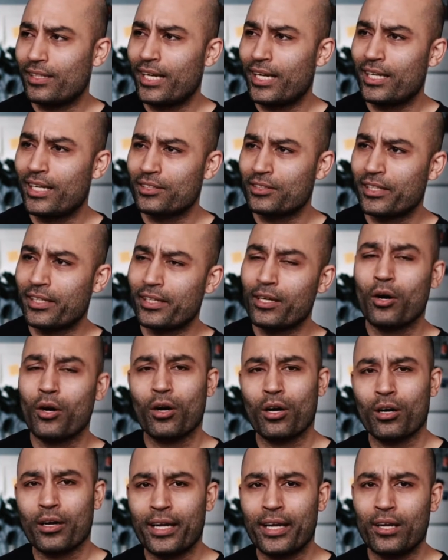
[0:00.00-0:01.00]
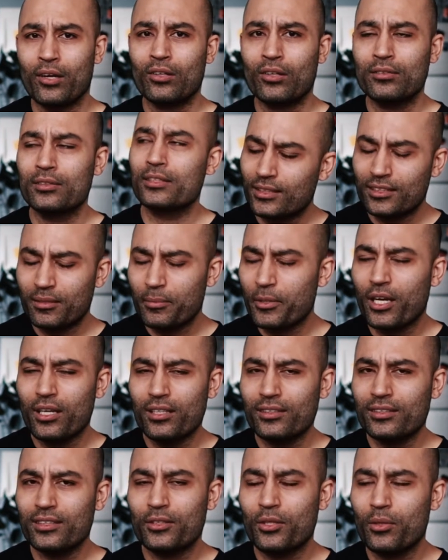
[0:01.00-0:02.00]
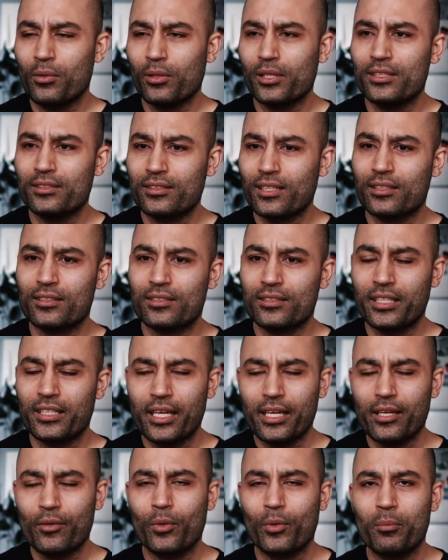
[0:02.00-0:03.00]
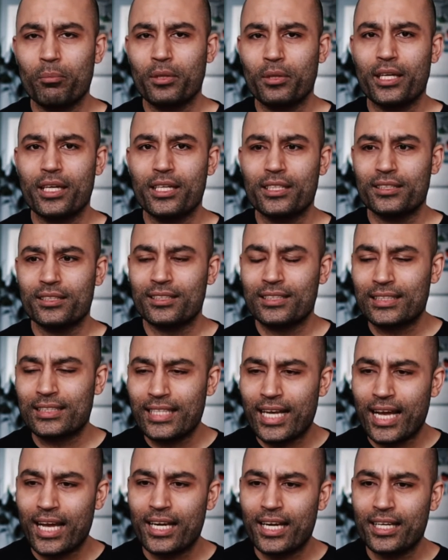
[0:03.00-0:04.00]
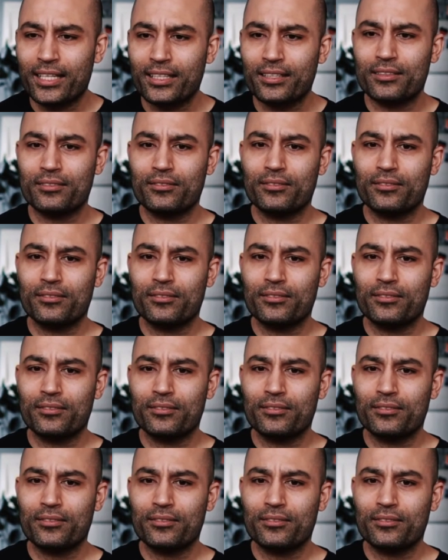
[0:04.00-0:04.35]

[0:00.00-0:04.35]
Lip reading: Hashtag RL. Because to be honest, it totally sucks sitting in one place, static,